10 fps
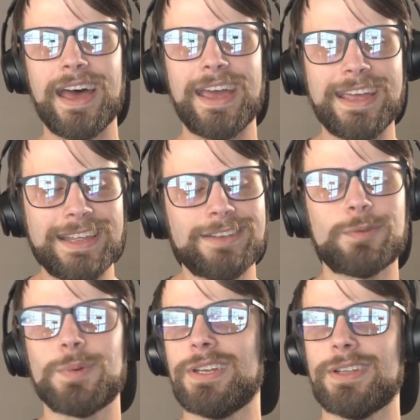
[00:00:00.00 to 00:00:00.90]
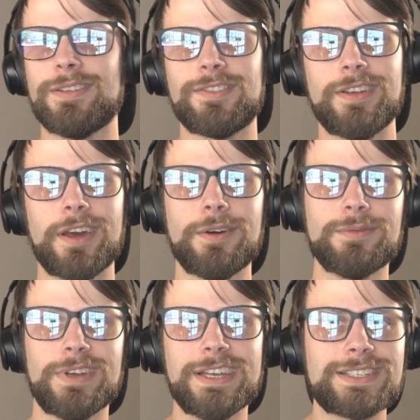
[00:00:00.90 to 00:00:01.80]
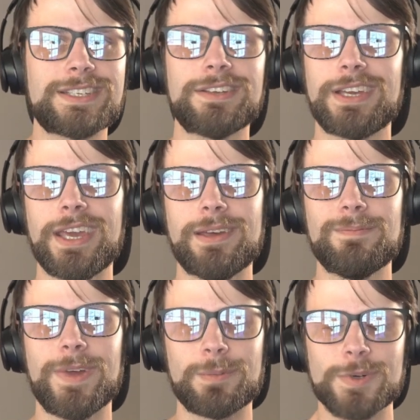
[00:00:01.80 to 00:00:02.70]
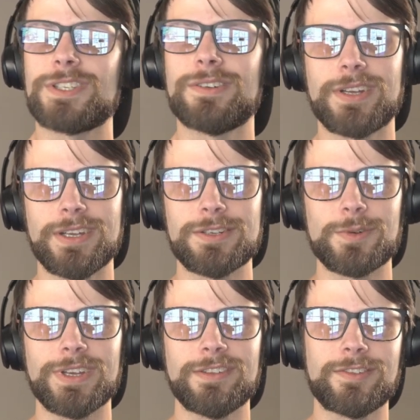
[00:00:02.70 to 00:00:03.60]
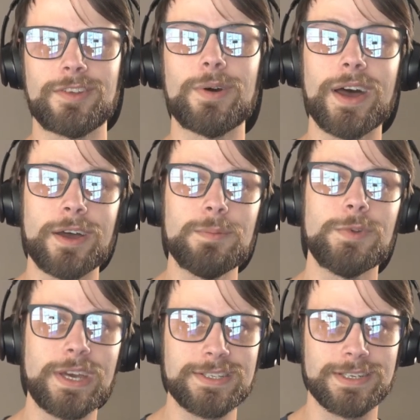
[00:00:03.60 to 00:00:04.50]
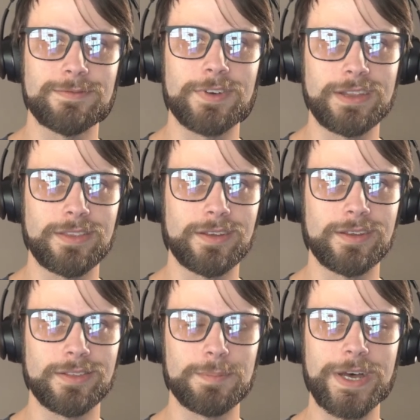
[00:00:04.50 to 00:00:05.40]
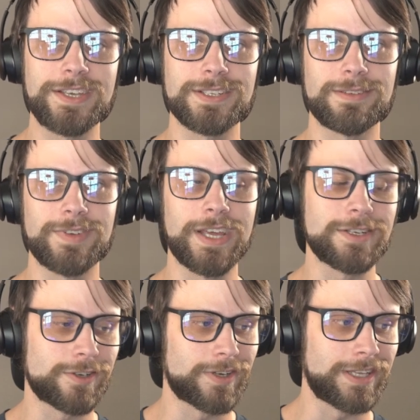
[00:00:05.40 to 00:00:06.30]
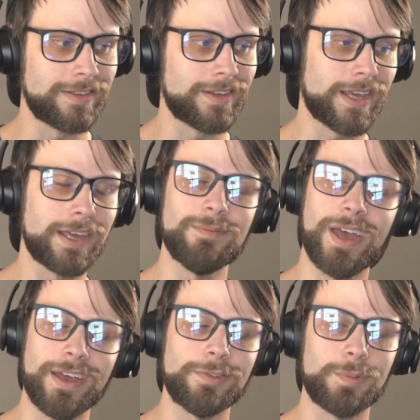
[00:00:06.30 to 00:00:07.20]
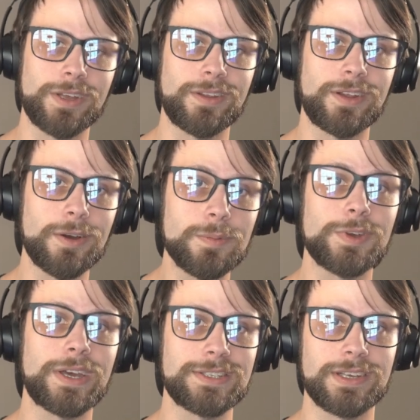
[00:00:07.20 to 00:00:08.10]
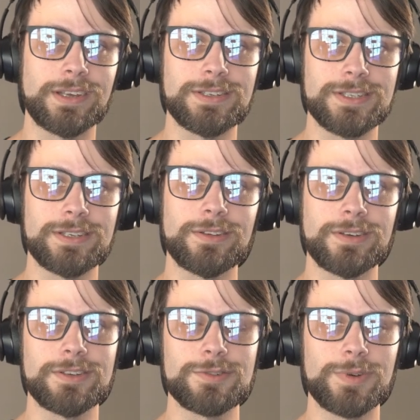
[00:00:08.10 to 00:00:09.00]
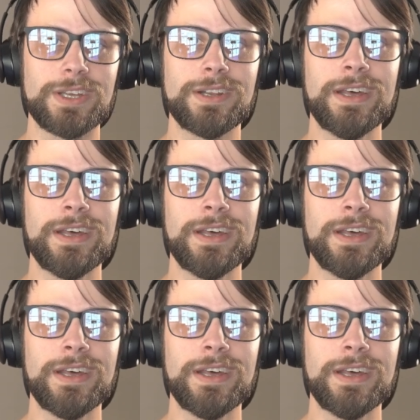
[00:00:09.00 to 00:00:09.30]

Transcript: It is what it is, you know? It's still a game, and we're still going to enjoy it. So I hope you guys can find the, the positive nature in the game as well, and I hope you guys can continue to enjoy it.